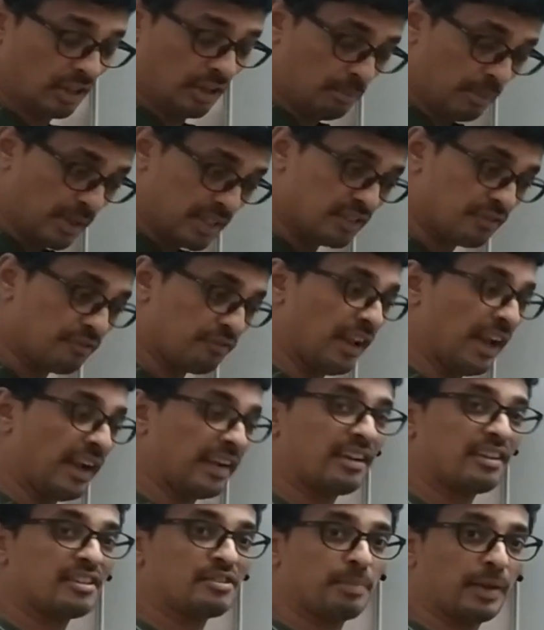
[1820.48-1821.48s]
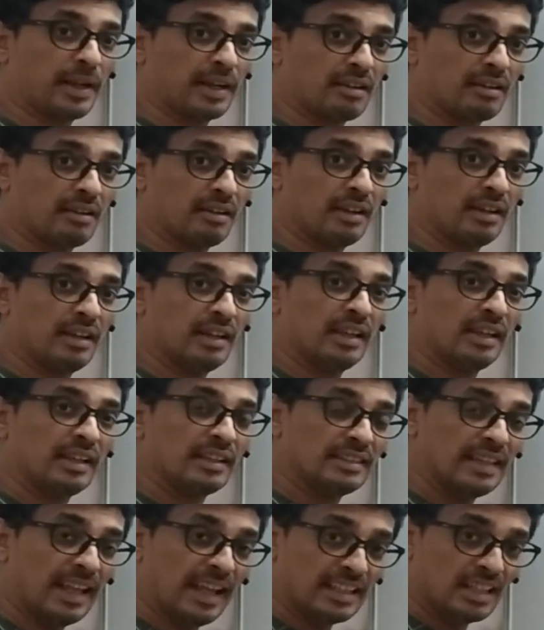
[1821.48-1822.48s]
much flatter spectra
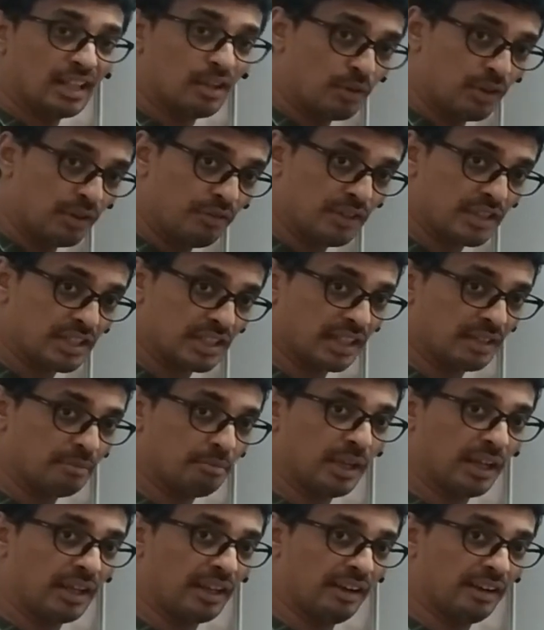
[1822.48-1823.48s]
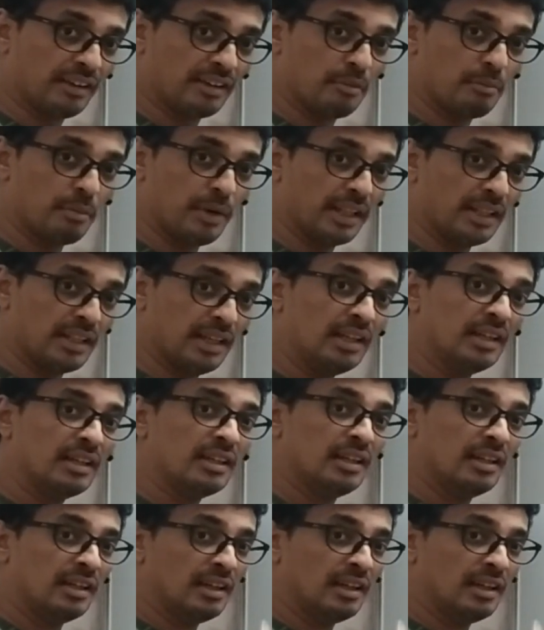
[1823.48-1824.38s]
than the one which can be created by the